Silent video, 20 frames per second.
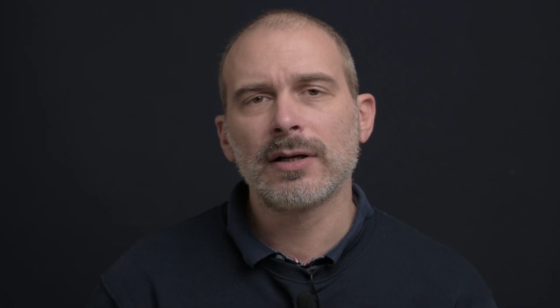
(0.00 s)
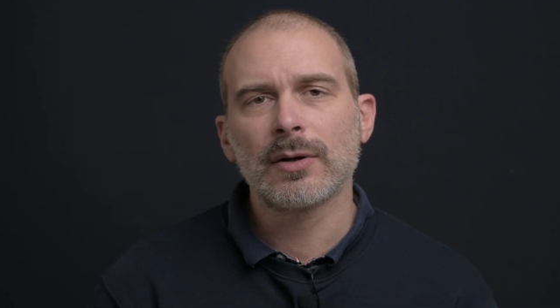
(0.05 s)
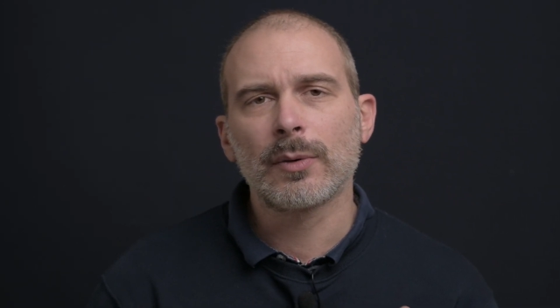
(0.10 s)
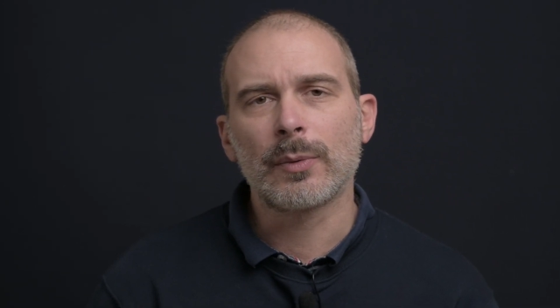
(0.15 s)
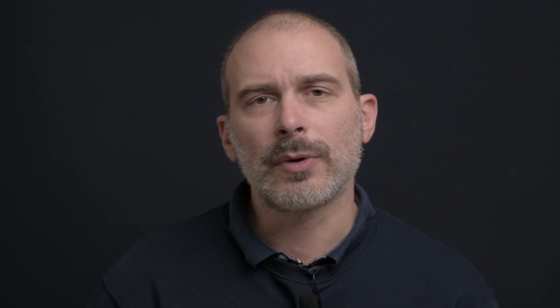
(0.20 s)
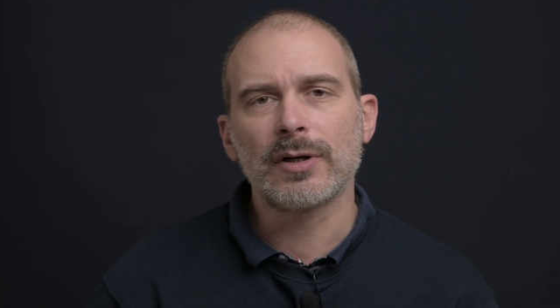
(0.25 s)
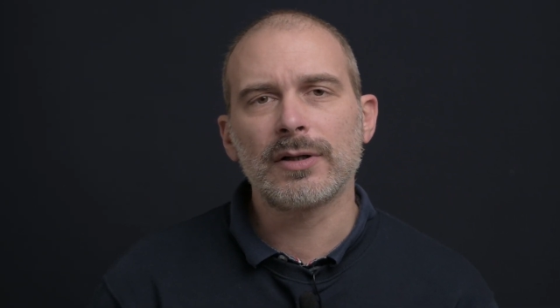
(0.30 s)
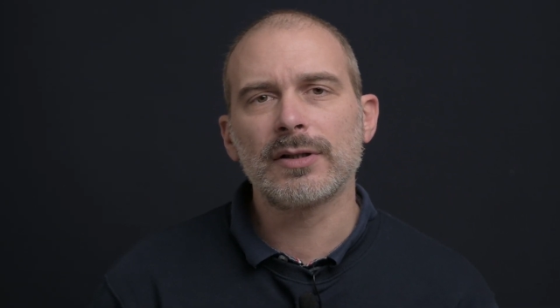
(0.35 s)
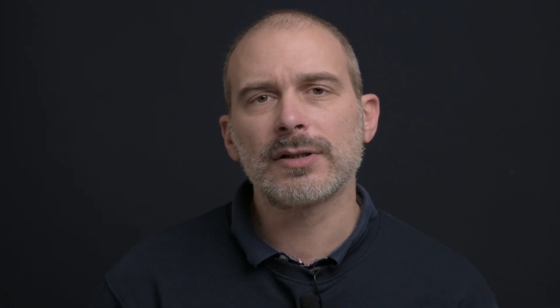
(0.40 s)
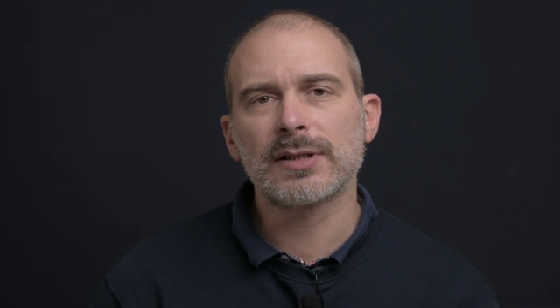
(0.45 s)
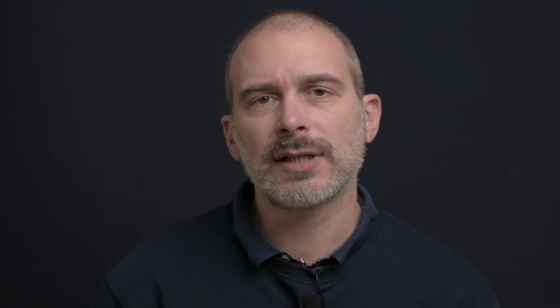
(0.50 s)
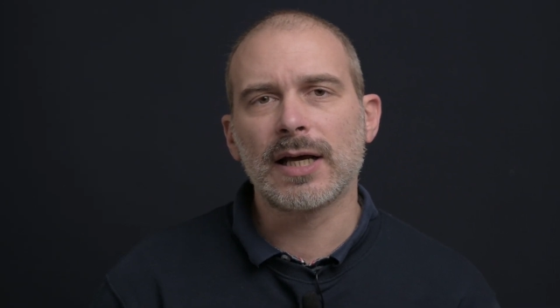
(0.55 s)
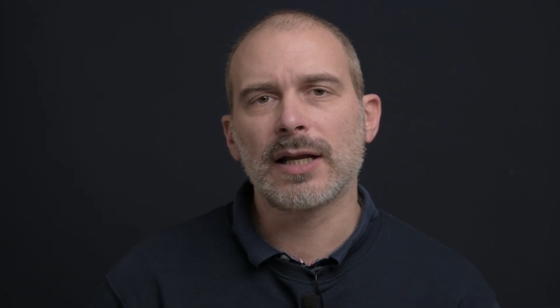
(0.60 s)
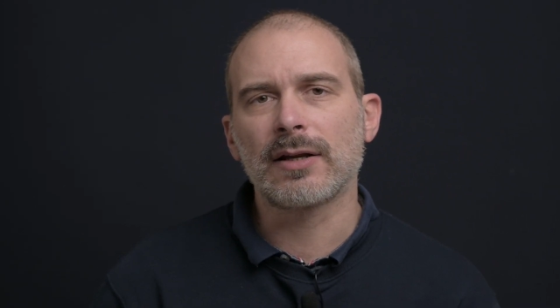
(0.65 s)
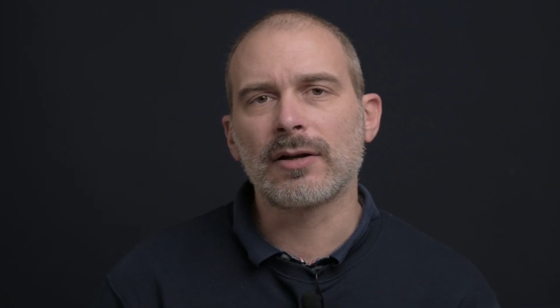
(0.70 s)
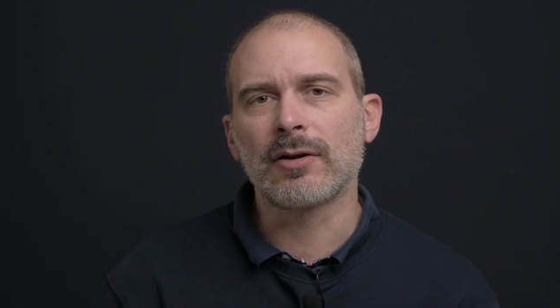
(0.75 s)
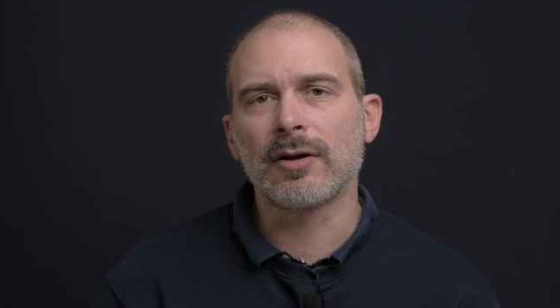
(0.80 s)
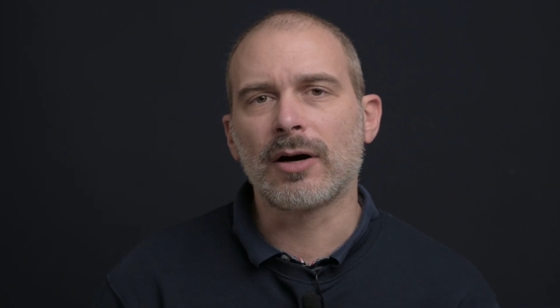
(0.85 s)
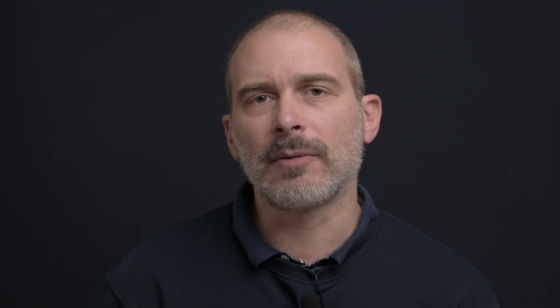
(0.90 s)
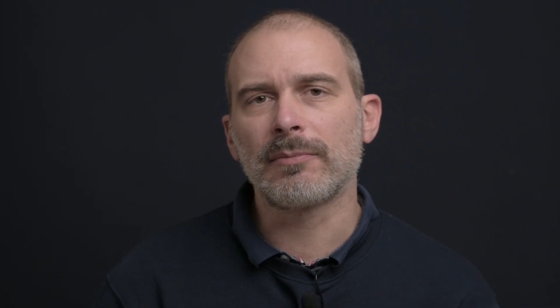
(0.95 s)
Where does
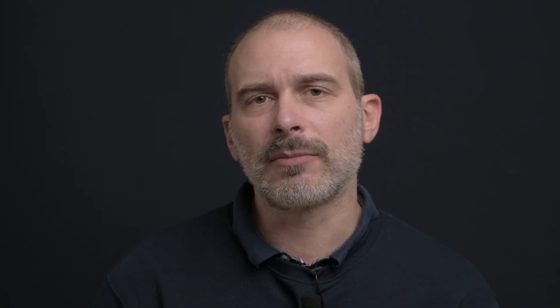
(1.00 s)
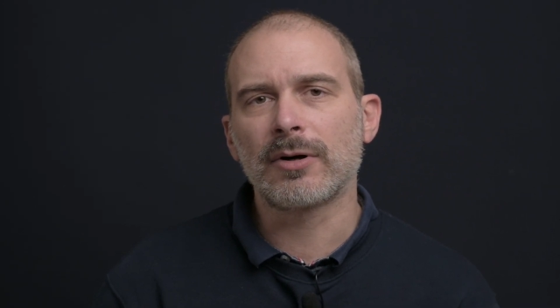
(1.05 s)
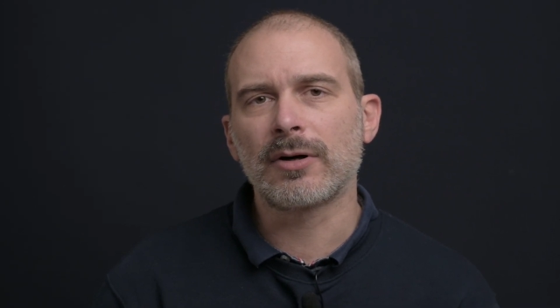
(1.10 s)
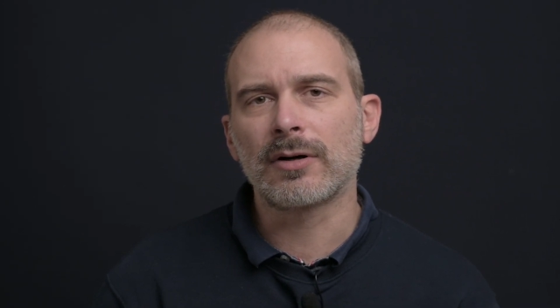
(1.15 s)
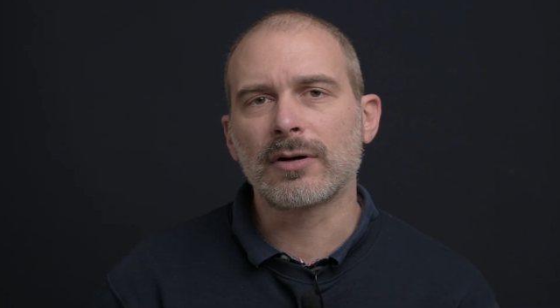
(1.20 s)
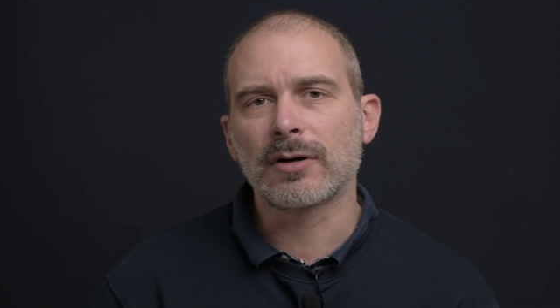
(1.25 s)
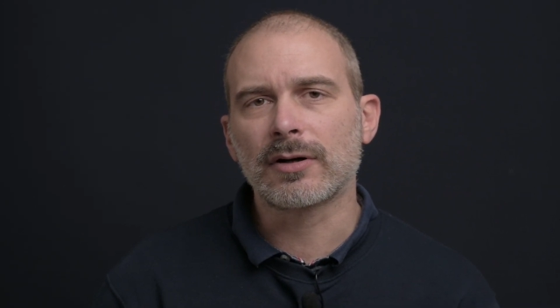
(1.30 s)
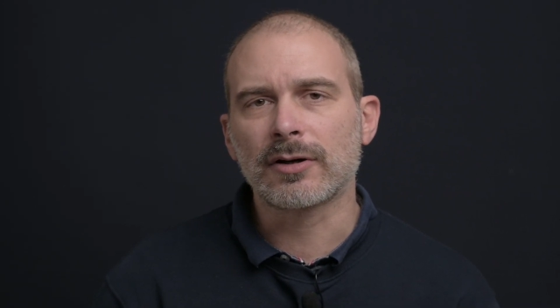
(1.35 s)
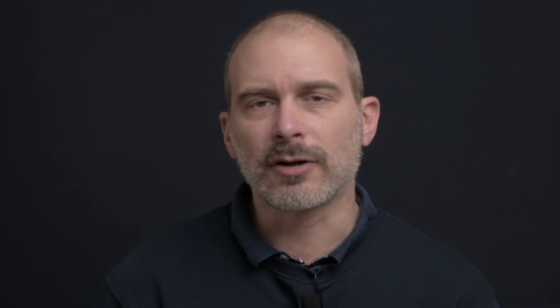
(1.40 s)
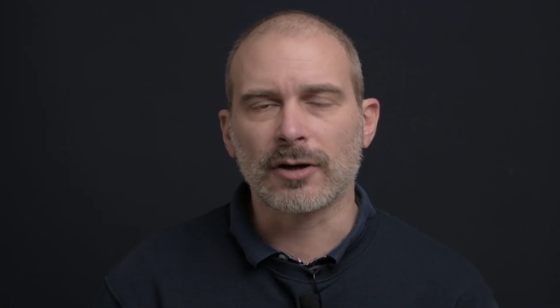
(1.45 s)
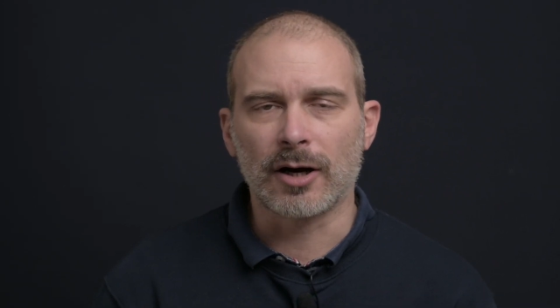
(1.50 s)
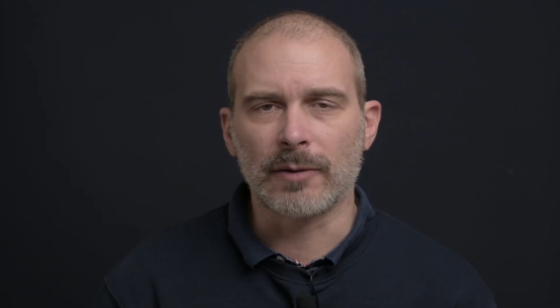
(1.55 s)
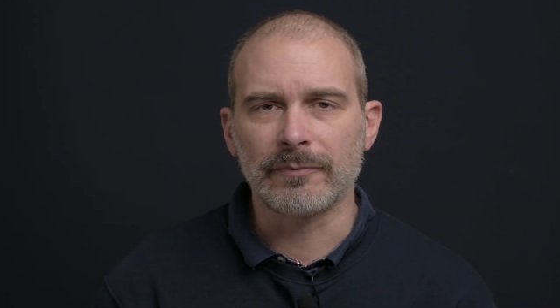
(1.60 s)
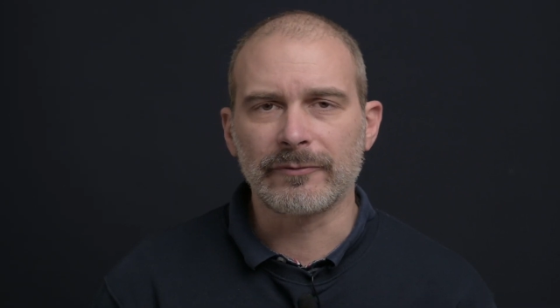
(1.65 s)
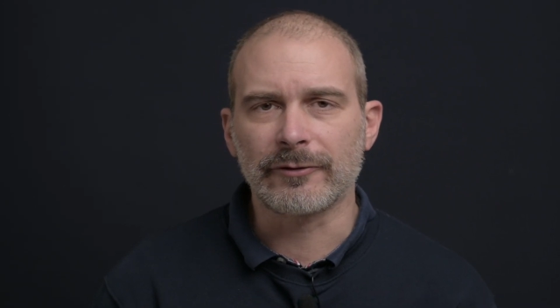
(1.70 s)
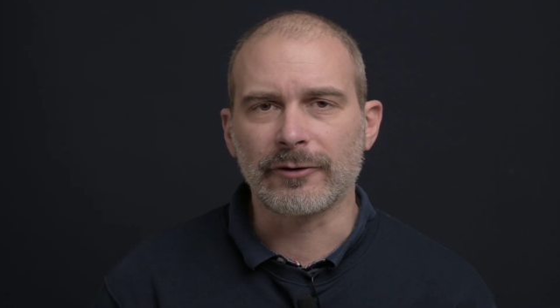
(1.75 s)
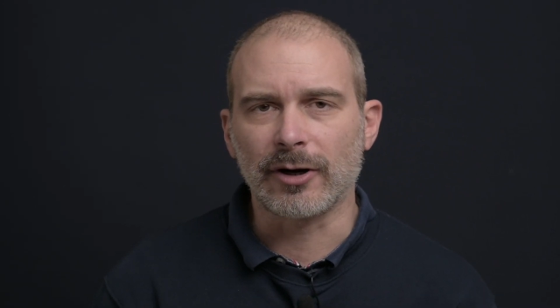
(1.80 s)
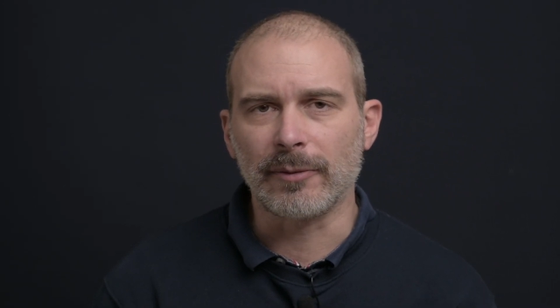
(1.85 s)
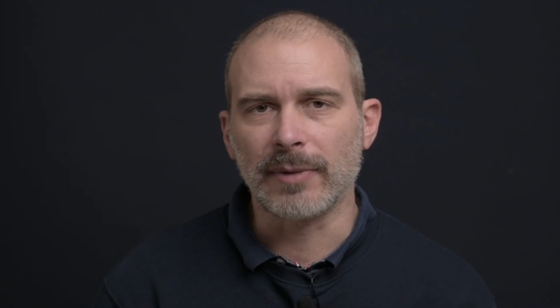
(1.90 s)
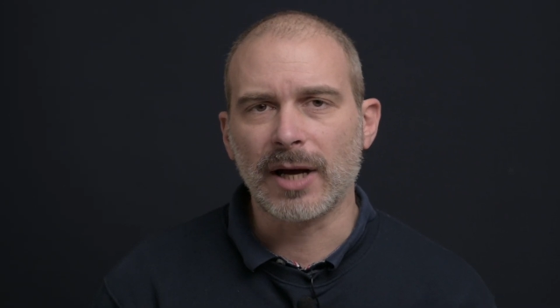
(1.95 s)
that number come
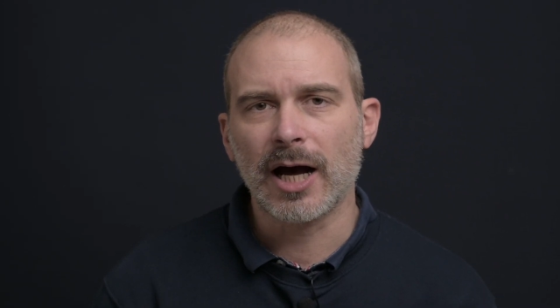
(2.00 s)
from?